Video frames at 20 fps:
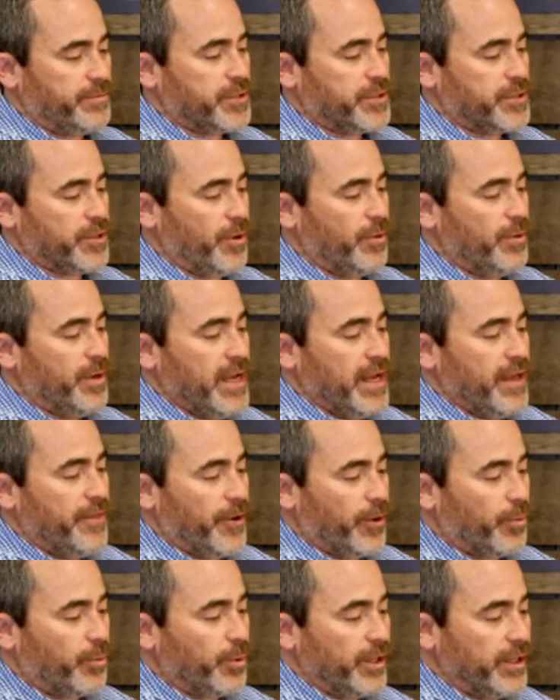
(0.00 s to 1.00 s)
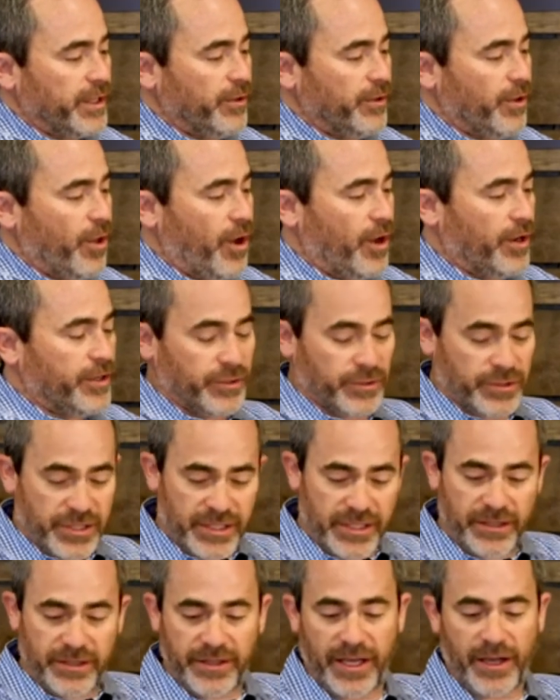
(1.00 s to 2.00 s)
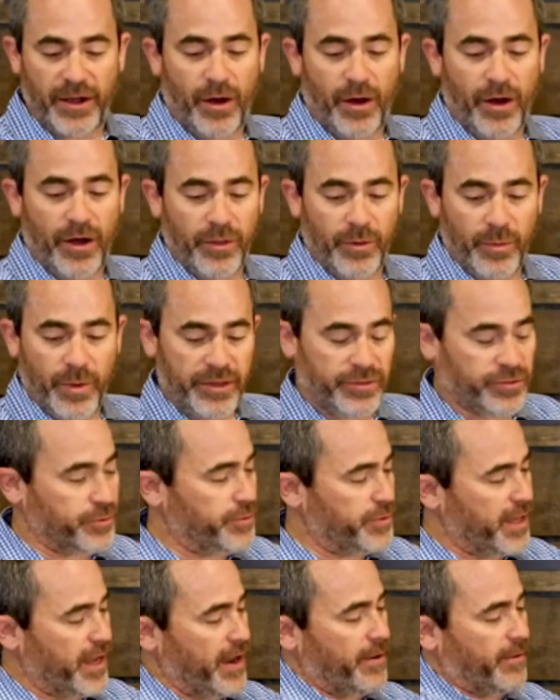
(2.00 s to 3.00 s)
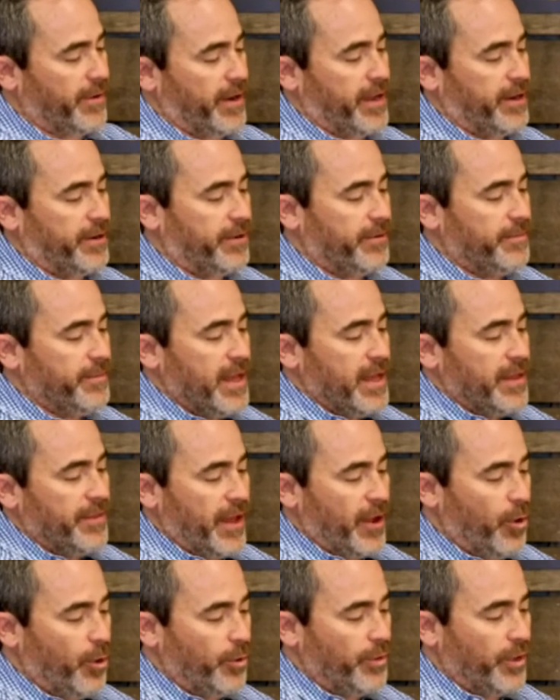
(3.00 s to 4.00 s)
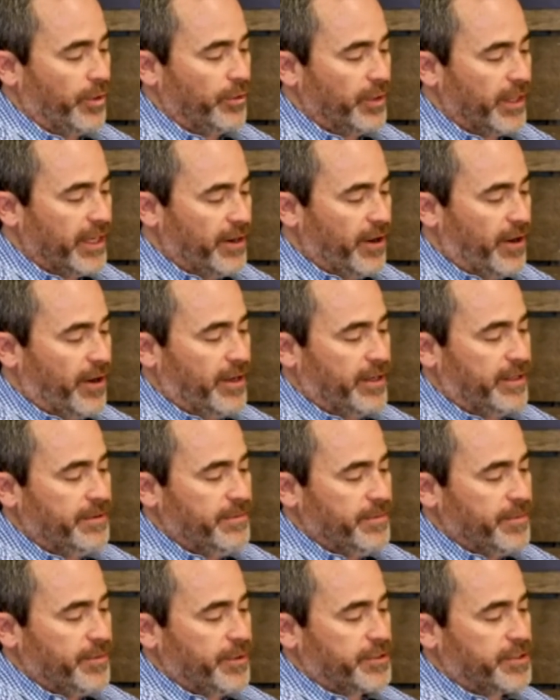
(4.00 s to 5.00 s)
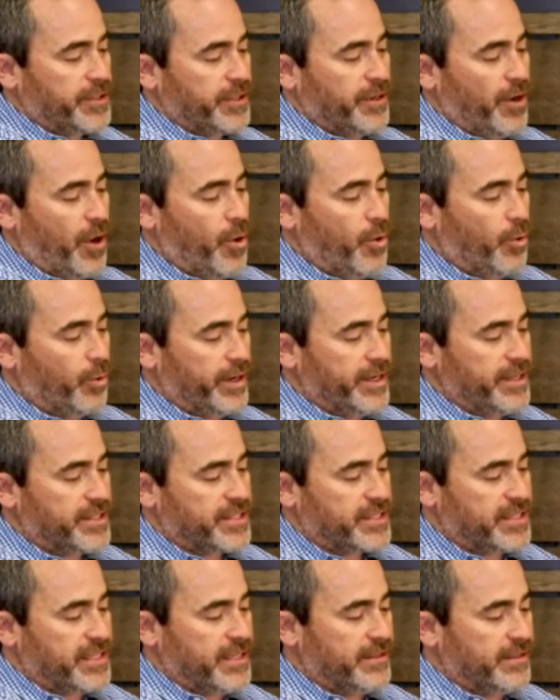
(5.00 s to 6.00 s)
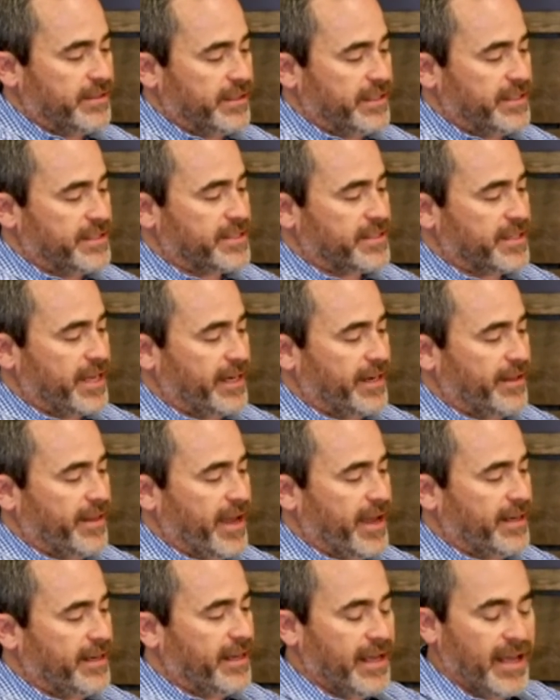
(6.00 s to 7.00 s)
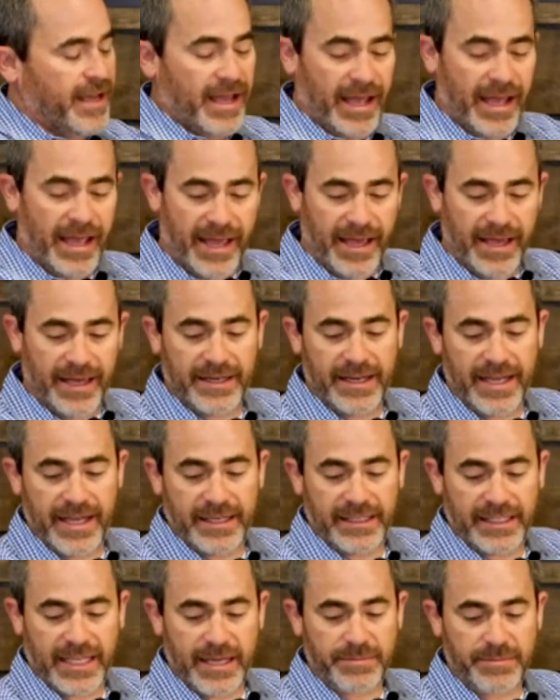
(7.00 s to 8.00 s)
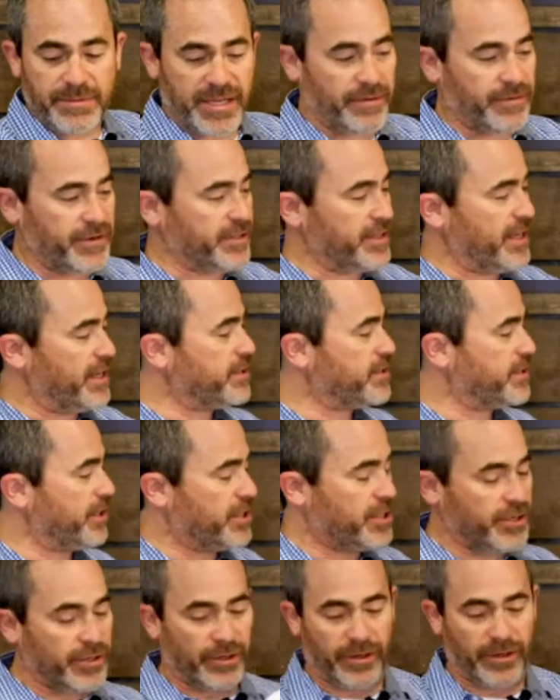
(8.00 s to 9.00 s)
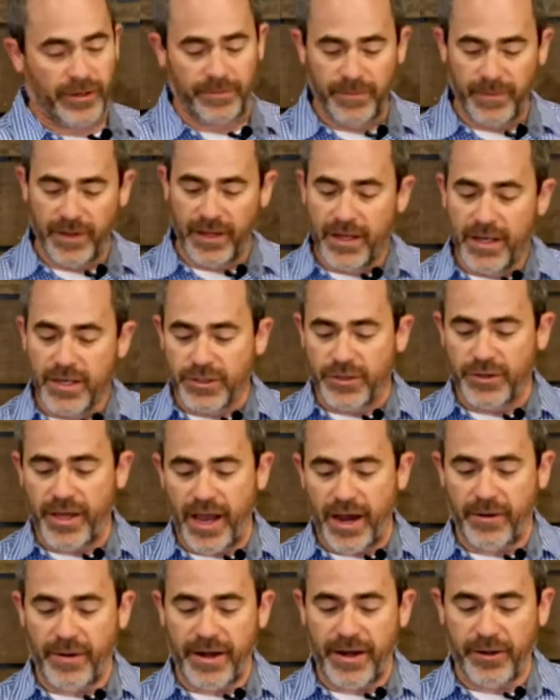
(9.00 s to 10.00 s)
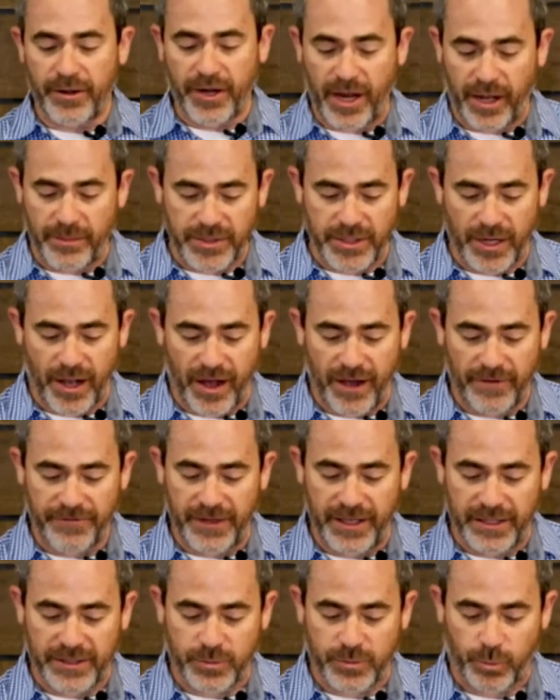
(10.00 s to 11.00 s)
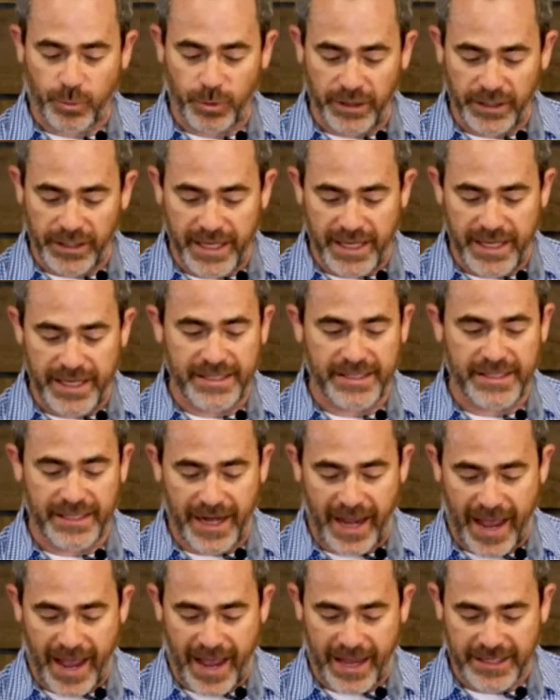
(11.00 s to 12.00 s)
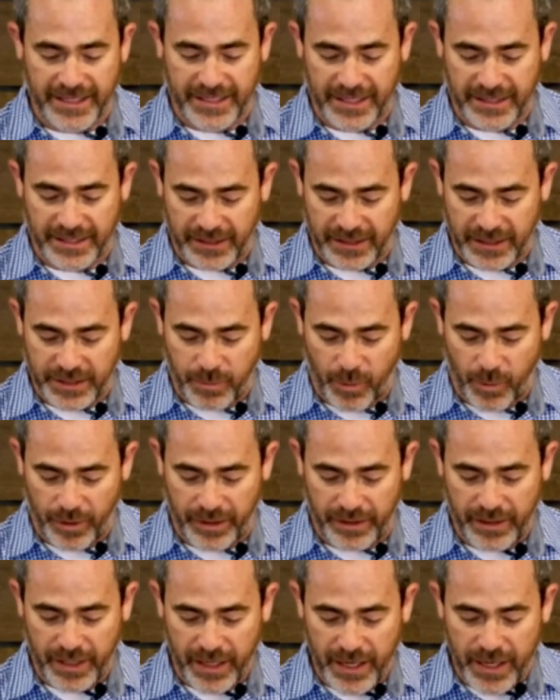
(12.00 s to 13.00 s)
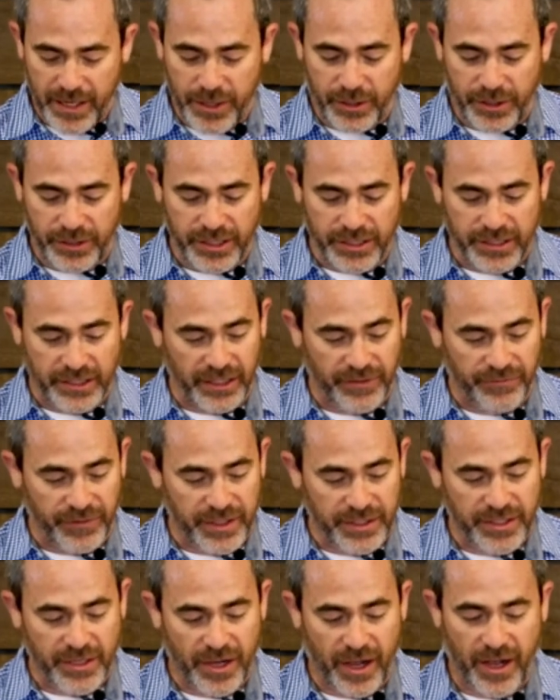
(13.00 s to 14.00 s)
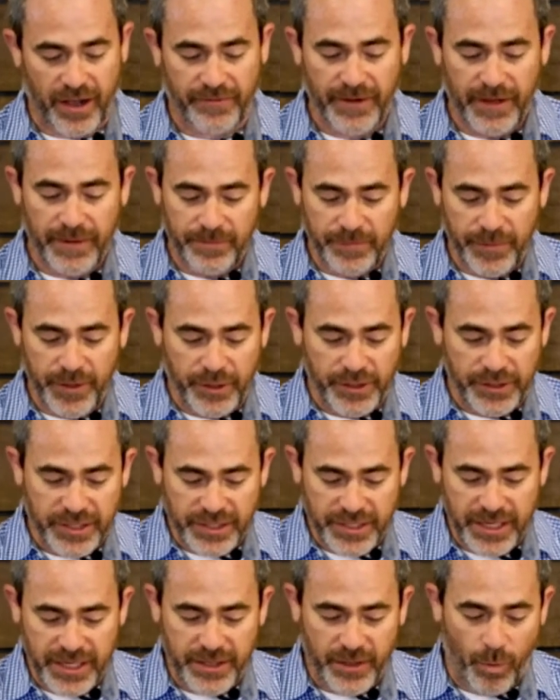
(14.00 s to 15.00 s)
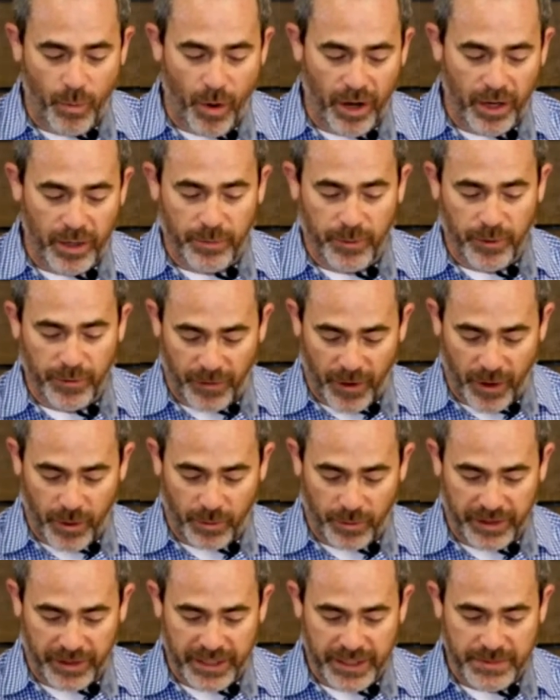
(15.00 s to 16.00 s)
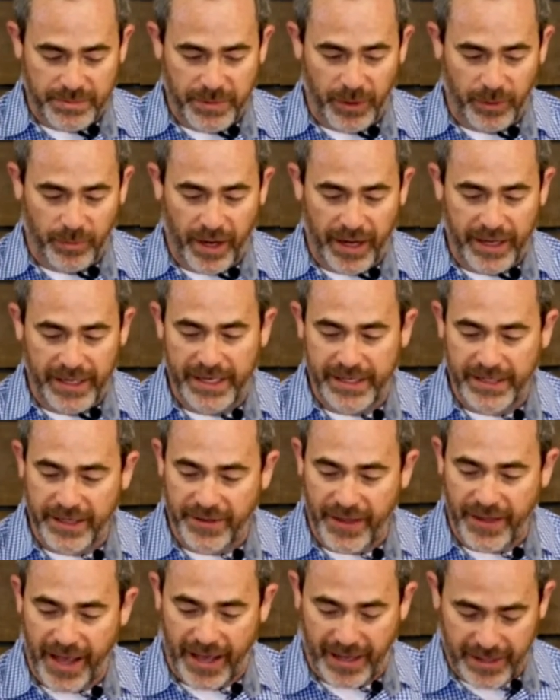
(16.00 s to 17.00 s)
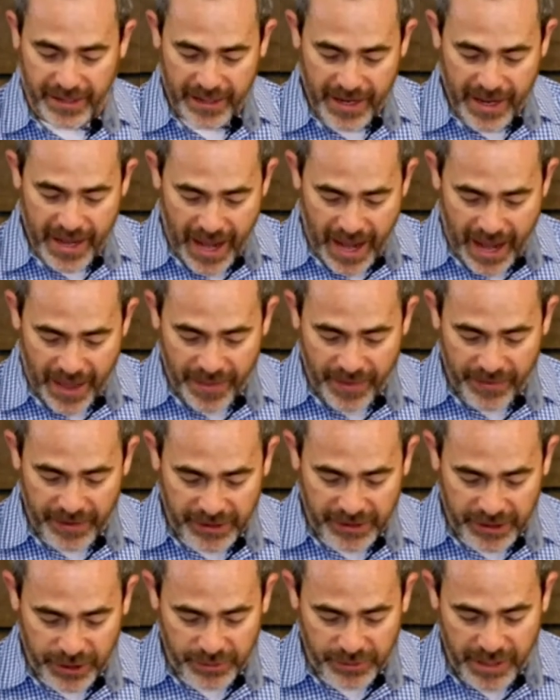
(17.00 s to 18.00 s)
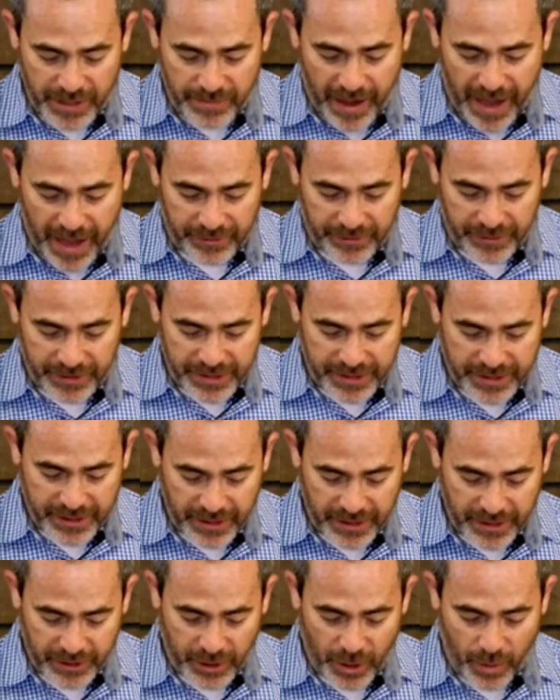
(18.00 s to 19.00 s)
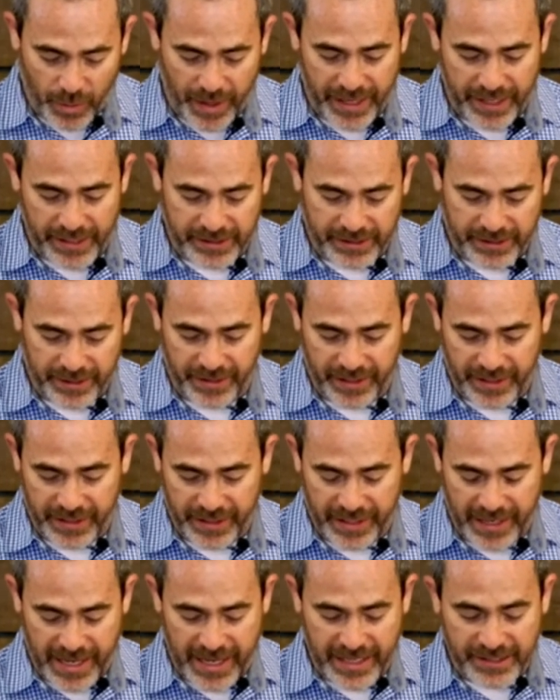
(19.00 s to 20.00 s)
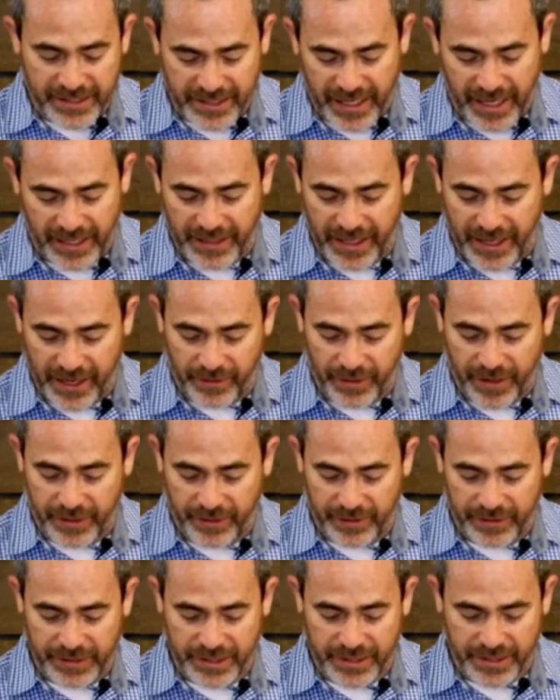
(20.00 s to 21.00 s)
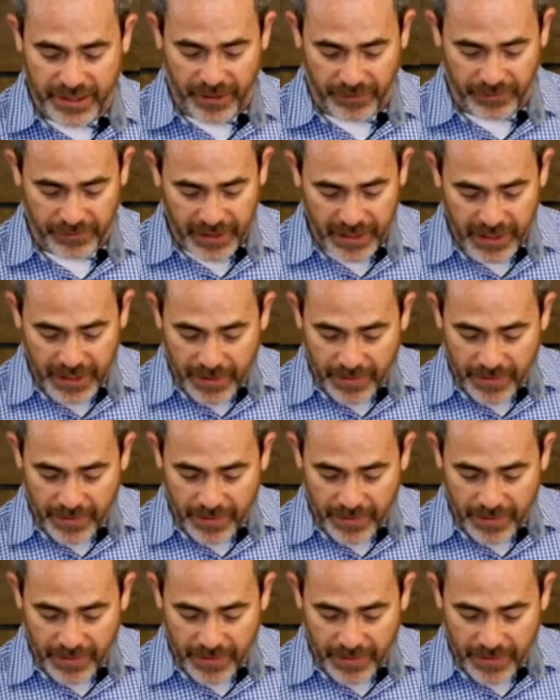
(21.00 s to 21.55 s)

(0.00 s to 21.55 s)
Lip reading: So they're really long. You'll see that they go all the way through the aerator. They hold the lid on. There's an O-ring seal inside of that, and it keeps everything secure. So the aerator comes off. It's really easy to access at this point. You can just lift this off. You can see the waterproof O-ring is built right into that, and then the 2 D batteries go into inside the aerator itself.